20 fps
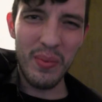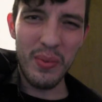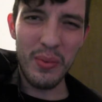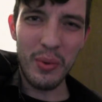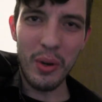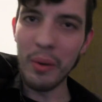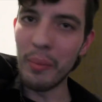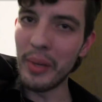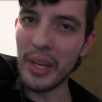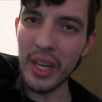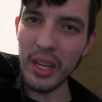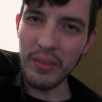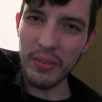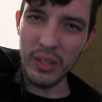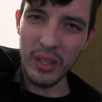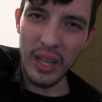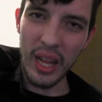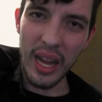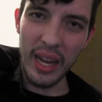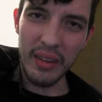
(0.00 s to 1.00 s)
throw me out
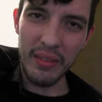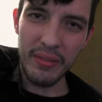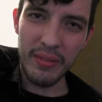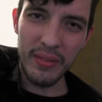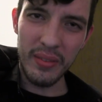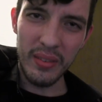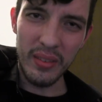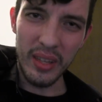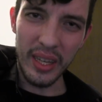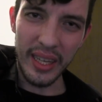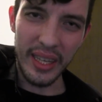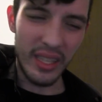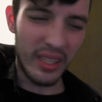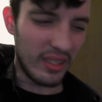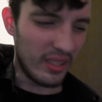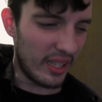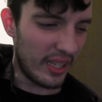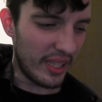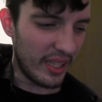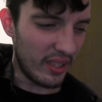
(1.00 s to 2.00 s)
of her life like
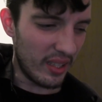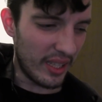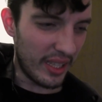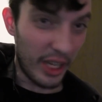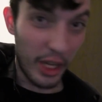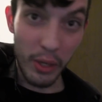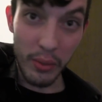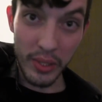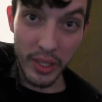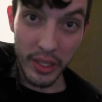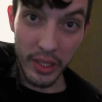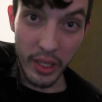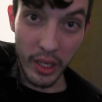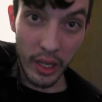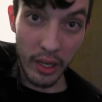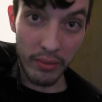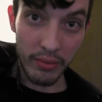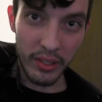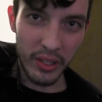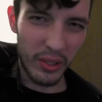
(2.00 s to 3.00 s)
you did,
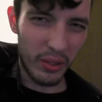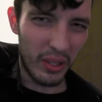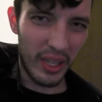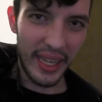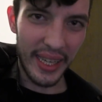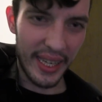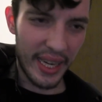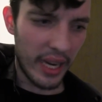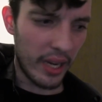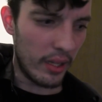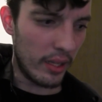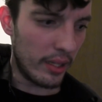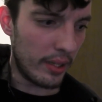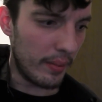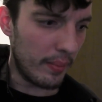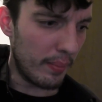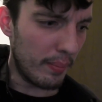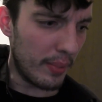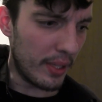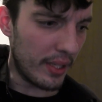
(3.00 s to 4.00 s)
Coughlin, or like
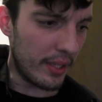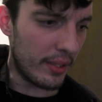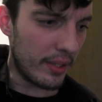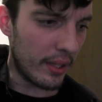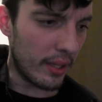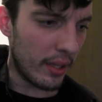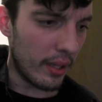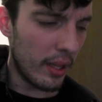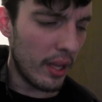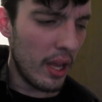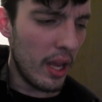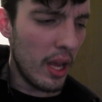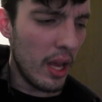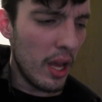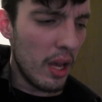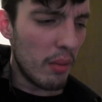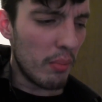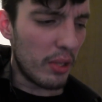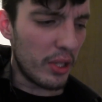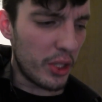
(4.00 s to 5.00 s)
Galen,
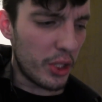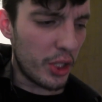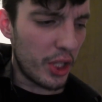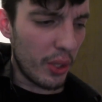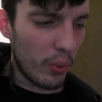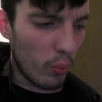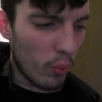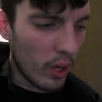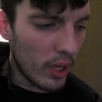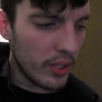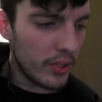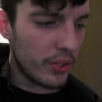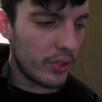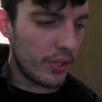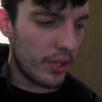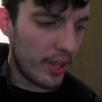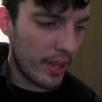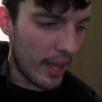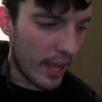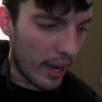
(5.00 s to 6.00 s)
but she
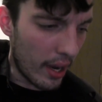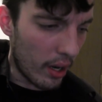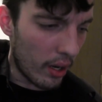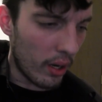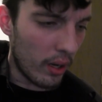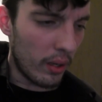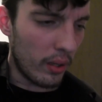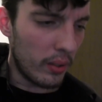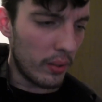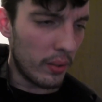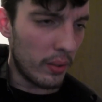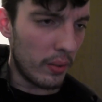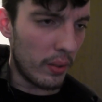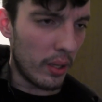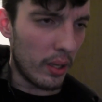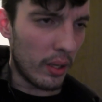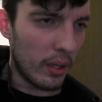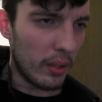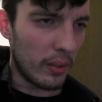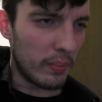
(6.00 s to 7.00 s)
was there
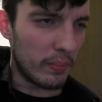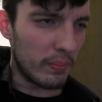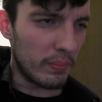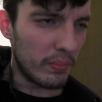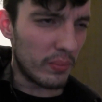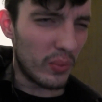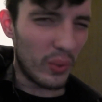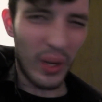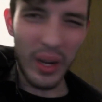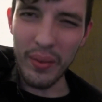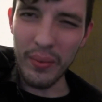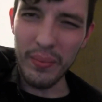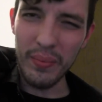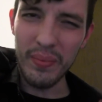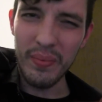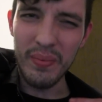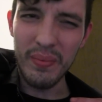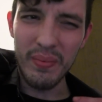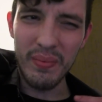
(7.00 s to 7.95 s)
around